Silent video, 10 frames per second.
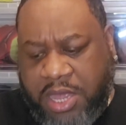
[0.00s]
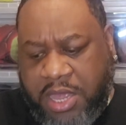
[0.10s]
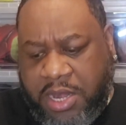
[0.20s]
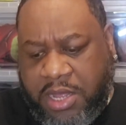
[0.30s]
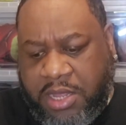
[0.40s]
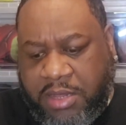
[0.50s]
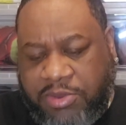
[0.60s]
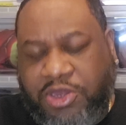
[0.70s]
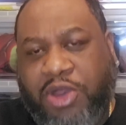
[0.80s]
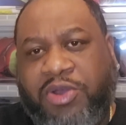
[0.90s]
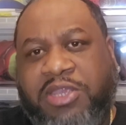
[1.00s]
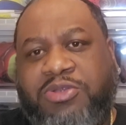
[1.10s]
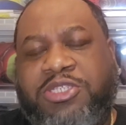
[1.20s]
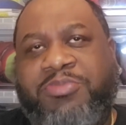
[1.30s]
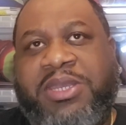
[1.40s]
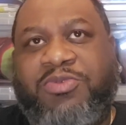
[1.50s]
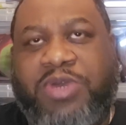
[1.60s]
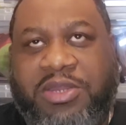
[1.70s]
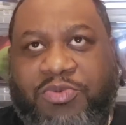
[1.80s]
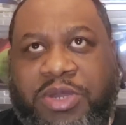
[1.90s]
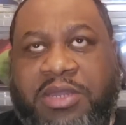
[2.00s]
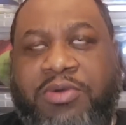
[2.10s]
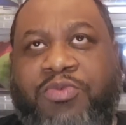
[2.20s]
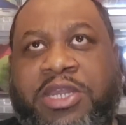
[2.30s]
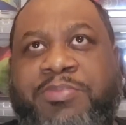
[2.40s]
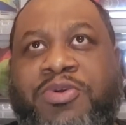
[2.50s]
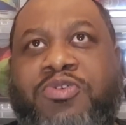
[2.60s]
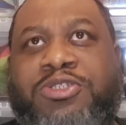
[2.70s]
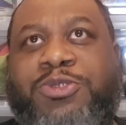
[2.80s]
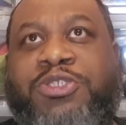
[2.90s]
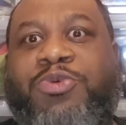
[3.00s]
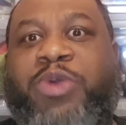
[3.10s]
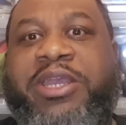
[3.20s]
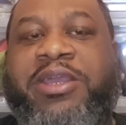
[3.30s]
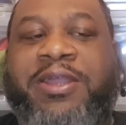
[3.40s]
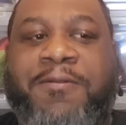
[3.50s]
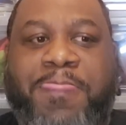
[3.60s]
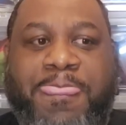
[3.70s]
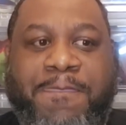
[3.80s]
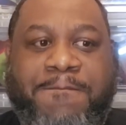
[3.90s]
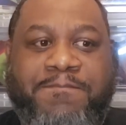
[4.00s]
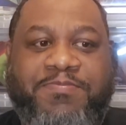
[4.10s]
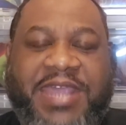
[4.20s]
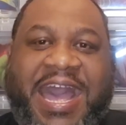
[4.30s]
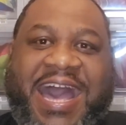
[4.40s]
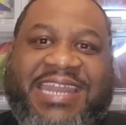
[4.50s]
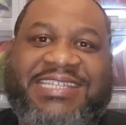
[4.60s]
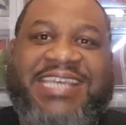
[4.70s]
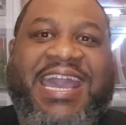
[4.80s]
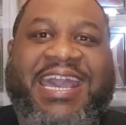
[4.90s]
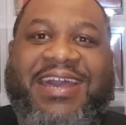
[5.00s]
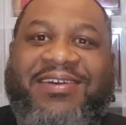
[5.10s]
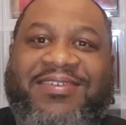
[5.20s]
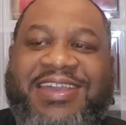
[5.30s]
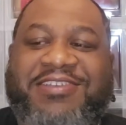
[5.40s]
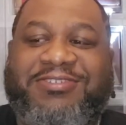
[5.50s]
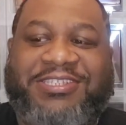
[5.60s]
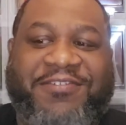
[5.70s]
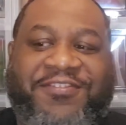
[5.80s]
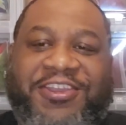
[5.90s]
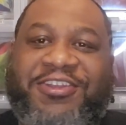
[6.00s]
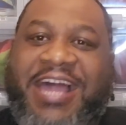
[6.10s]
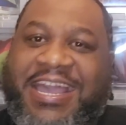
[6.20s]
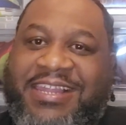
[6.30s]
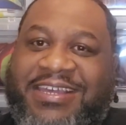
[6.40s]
And you know, it used to be when the Bulls used to win out of town, it used to feel like a